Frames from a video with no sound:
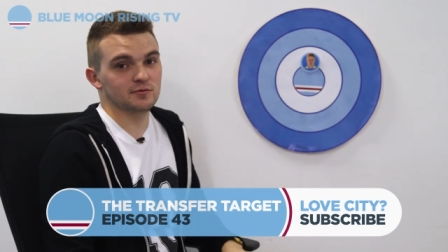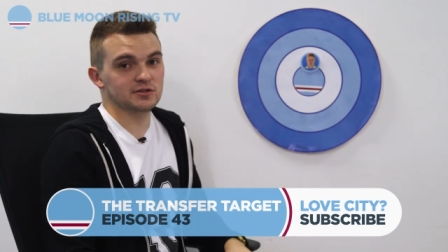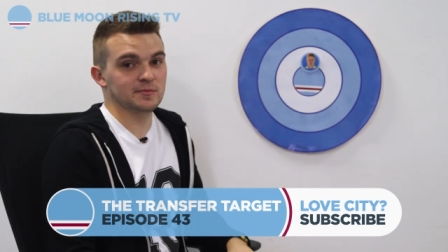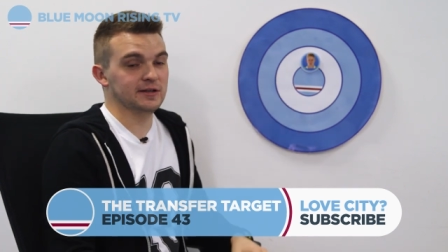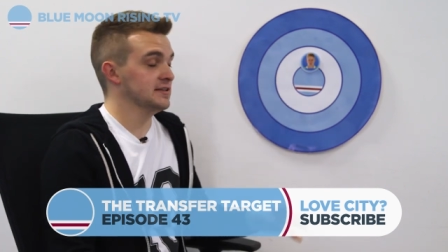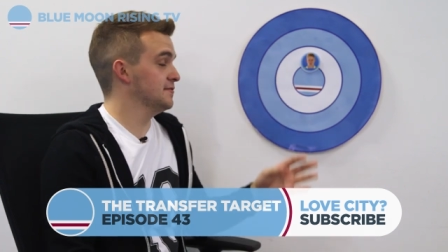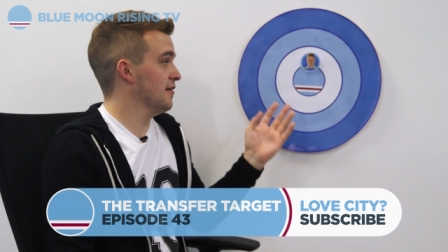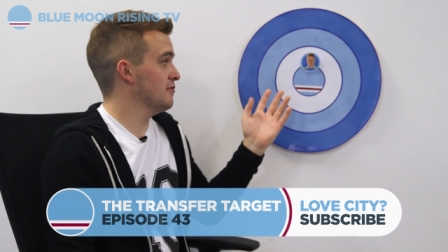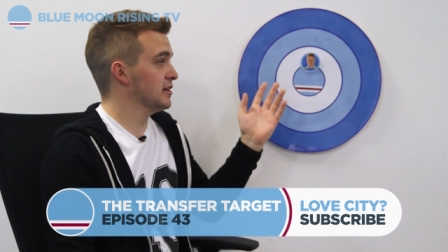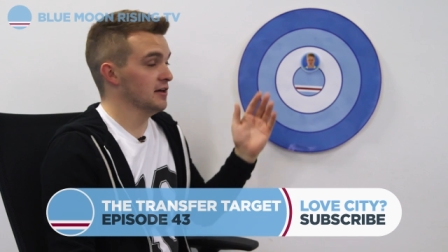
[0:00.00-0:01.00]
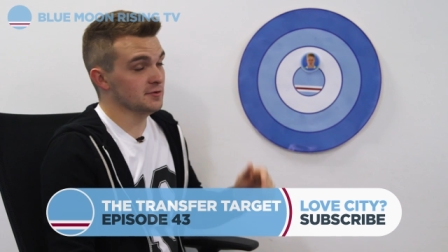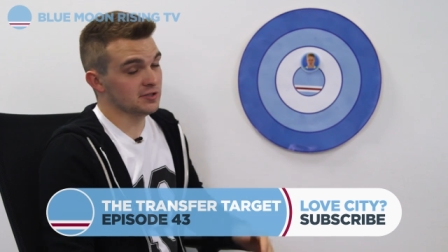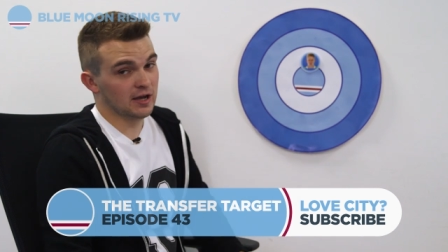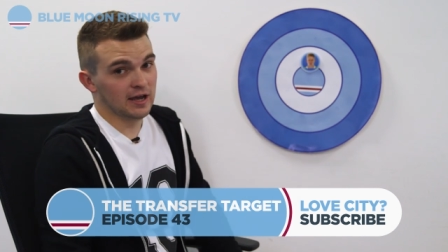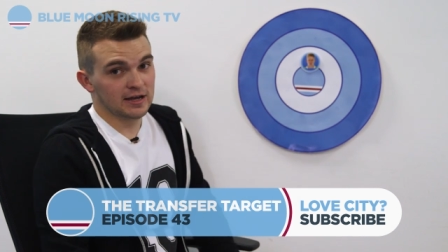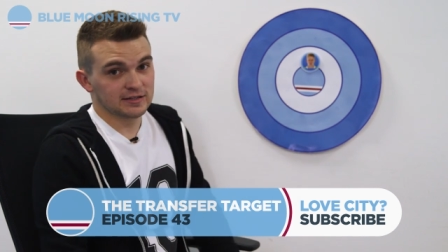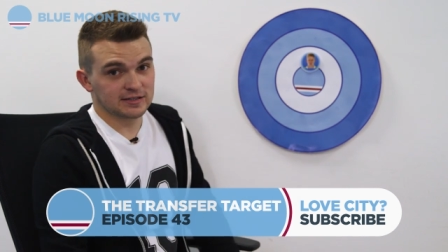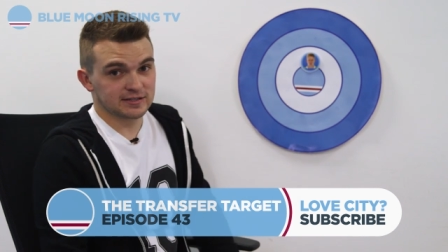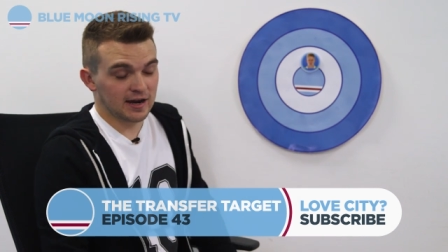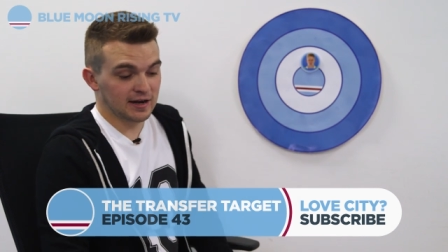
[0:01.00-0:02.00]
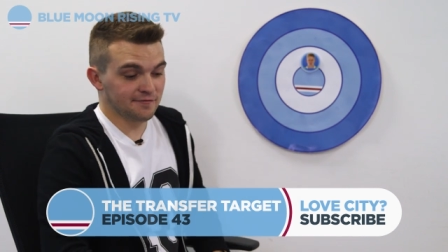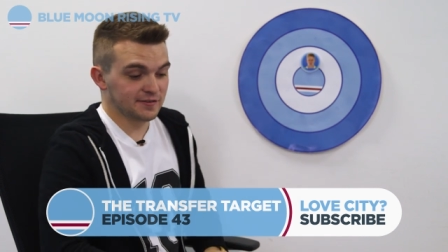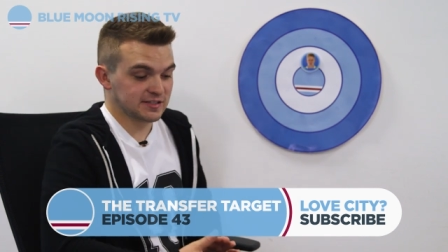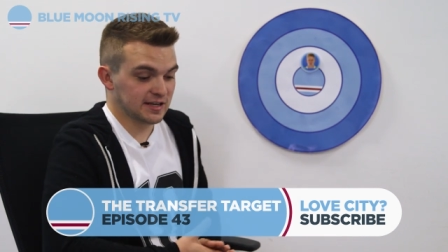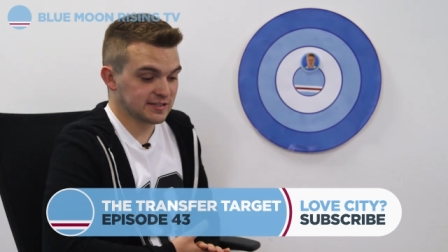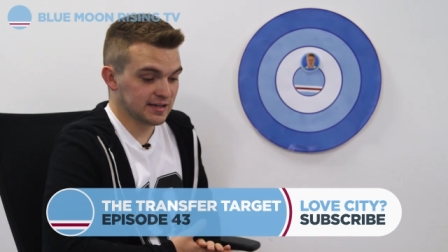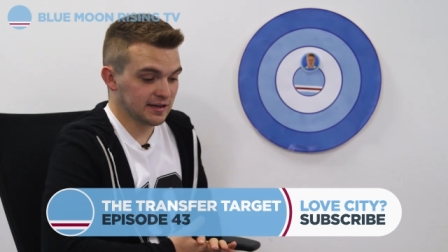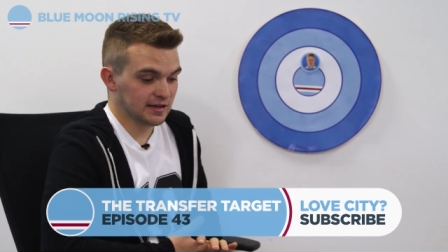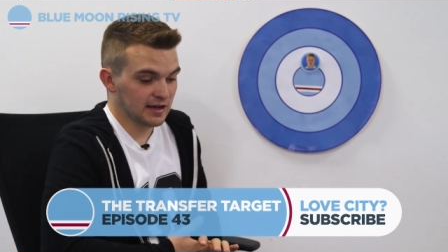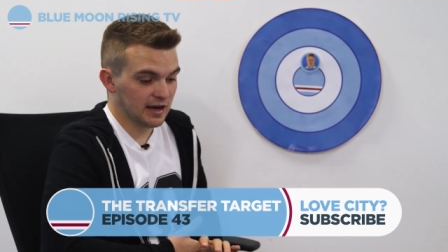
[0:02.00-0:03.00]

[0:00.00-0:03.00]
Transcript: which means he's very close to signing for City.